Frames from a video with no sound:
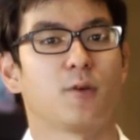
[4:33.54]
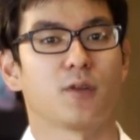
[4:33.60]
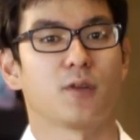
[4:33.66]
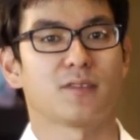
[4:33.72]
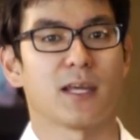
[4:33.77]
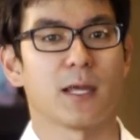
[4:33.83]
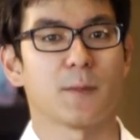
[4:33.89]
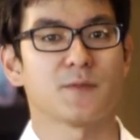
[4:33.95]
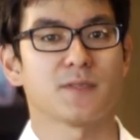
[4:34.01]

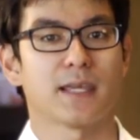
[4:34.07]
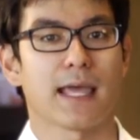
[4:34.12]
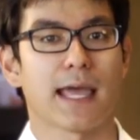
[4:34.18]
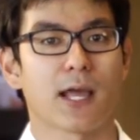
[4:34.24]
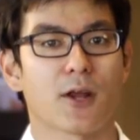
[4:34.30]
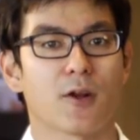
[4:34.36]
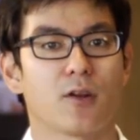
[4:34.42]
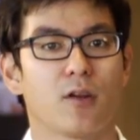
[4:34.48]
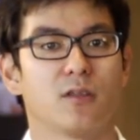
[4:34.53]
prototypes
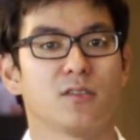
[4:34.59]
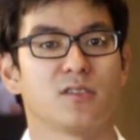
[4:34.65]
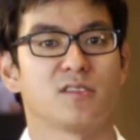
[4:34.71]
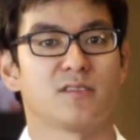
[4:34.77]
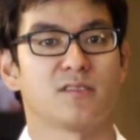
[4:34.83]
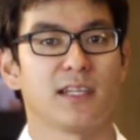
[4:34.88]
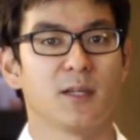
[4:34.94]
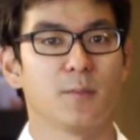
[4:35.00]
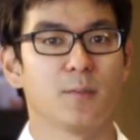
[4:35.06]
anchored on
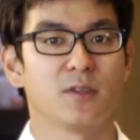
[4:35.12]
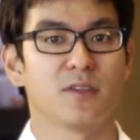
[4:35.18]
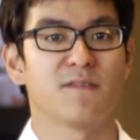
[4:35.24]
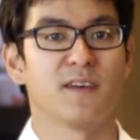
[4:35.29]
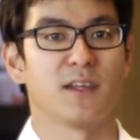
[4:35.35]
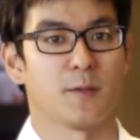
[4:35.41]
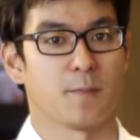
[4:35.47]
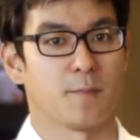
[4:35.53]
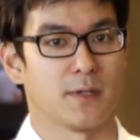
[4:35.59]
sustainable
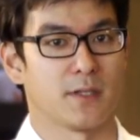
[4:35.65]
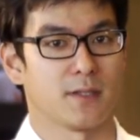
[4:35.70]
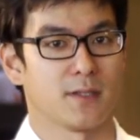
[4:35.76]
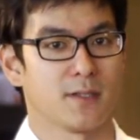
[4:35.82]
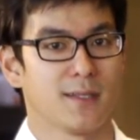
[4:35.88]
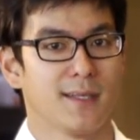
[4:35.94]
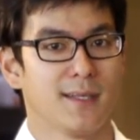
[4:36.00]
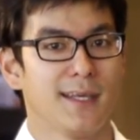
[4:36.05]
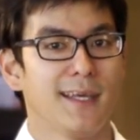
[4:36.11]
development.
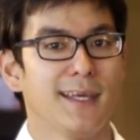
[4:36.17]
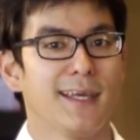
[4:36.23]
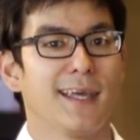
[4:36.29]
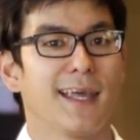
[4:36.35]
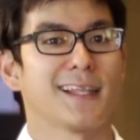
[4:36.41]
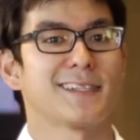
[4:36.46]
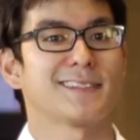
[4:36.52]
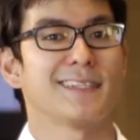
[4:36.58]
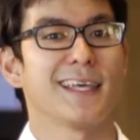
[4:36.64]

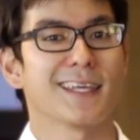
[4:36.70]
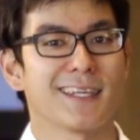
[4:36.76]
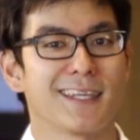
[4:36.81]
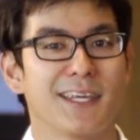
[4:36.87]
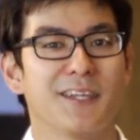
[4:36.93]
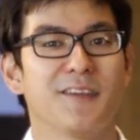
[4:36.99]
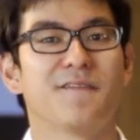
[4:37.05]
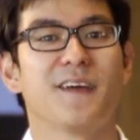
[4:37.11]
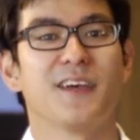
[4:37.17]
It's taking
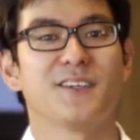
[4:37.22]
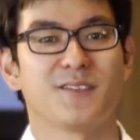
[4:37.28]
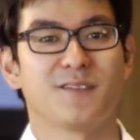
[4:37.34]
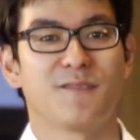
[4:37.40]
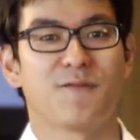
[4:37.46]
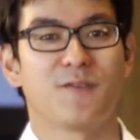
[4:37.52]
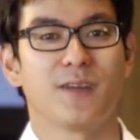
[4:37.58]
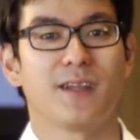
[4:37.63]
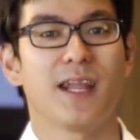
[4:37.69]

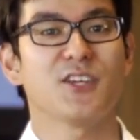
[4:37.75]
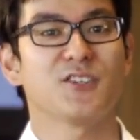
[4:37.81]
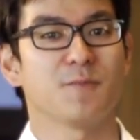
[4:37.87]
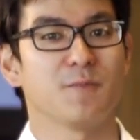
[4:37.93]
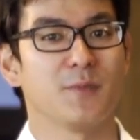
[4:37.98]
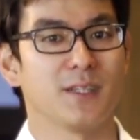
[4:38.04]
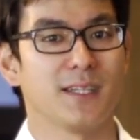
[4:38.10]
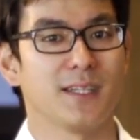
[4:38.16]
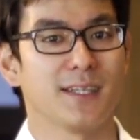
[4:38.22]
innovation for nation
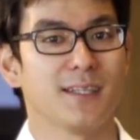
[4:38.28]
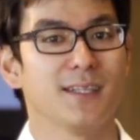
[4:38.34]
building